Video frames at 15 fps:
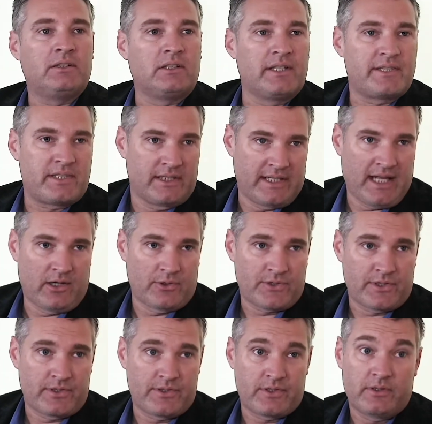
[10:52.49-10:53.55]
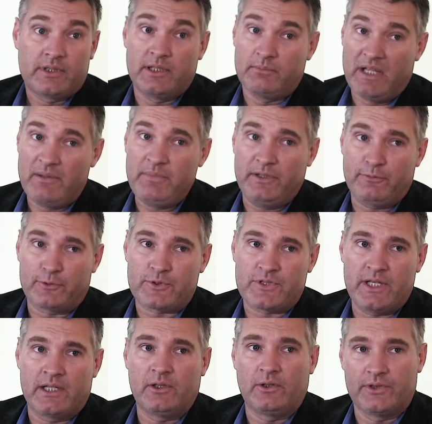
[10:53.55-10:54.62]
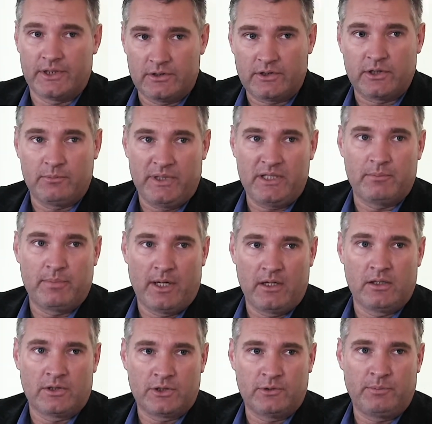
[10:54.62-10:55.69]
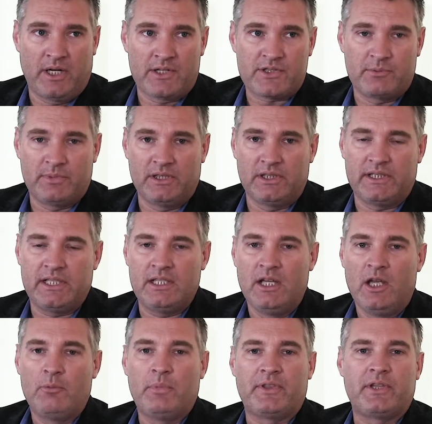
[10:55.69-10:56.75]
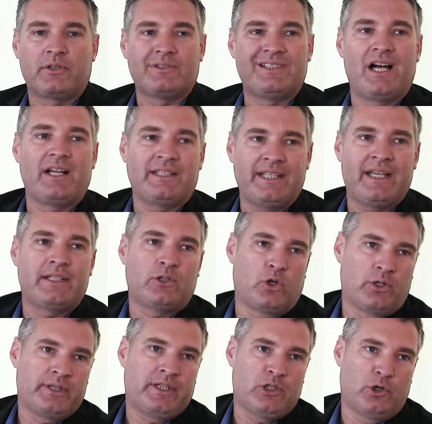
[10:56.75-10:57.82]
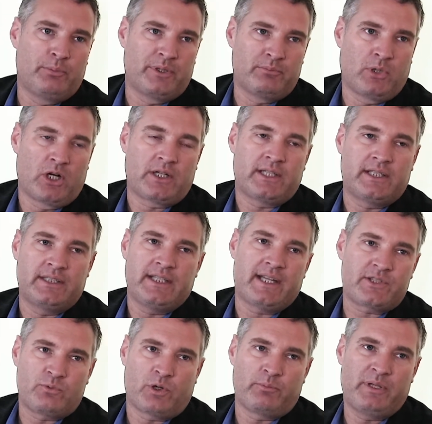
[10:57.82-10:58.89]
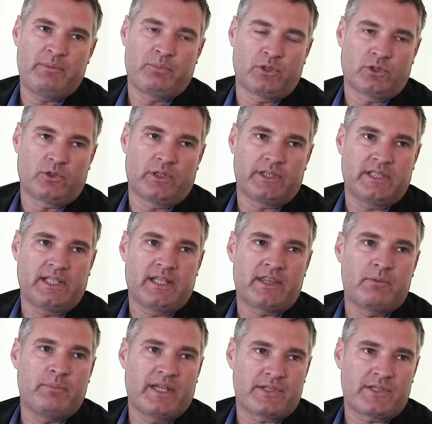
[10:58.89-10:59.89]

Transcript: unlisted houses that may be for sale that could be a good possibility, but they're not yet on the open market, and that's where people are going to get the